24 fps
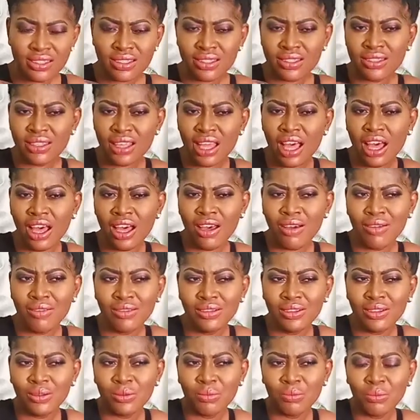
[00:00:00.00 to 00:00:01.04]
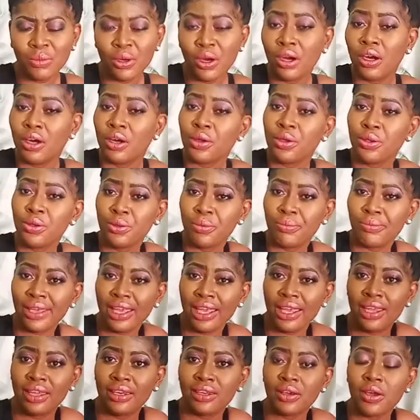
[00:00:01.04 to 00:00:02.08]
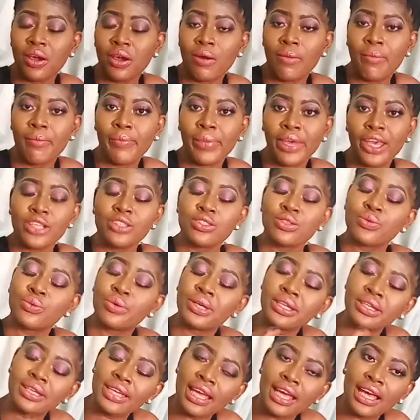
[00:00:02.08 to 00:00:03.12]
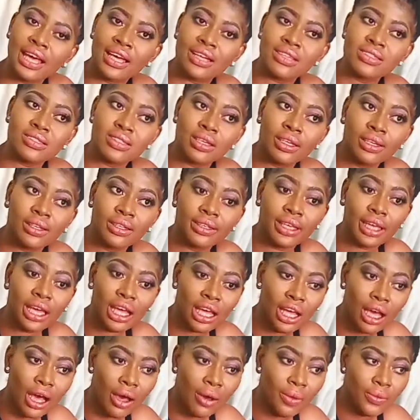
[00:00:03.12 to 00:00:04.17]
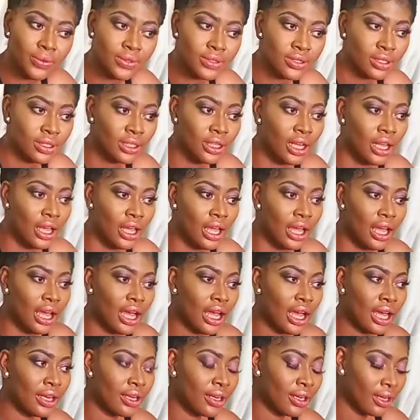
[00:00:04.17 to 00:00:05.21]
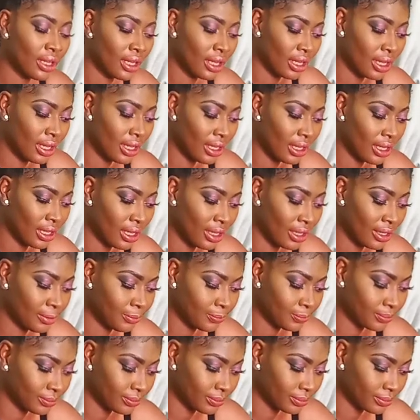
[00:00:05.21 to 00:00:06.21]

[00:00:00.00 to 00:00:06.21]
is now more humane compared to when they are still in the house. And uh,